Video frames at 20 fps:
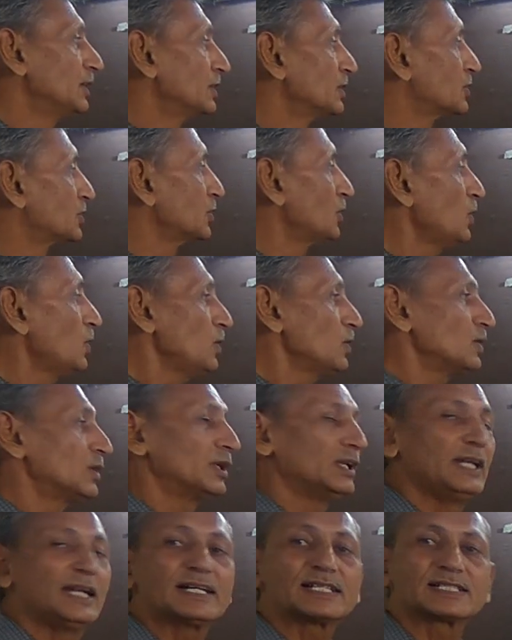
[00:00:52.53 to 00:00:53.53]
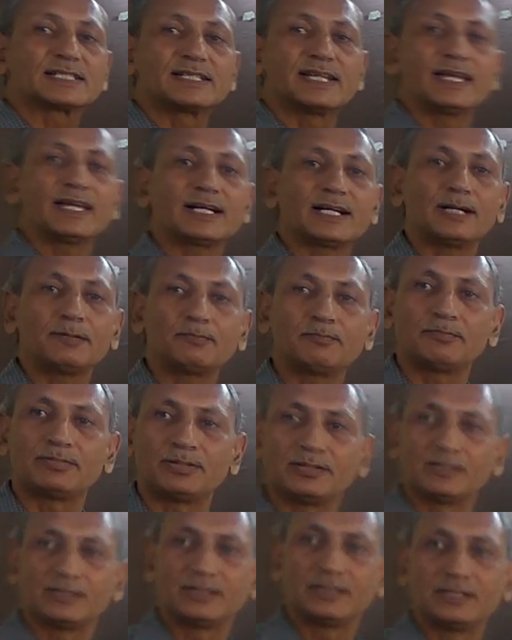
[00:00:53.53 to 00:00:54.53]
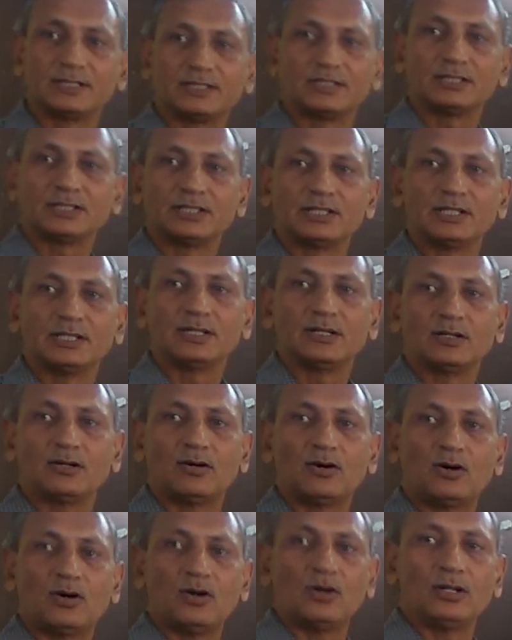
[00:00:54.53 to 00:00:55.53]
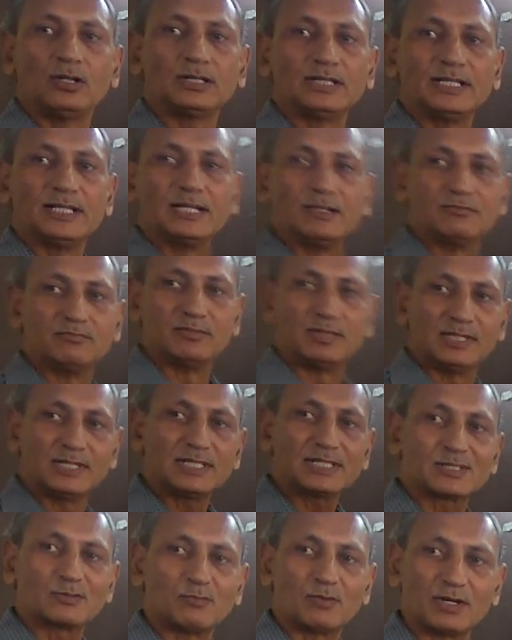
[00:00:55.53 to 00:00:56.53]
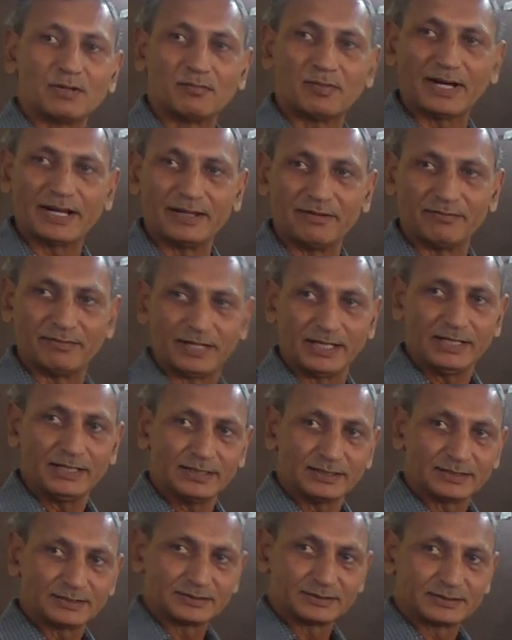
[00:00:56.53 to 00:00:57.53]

So let's take up all the numbers one by one.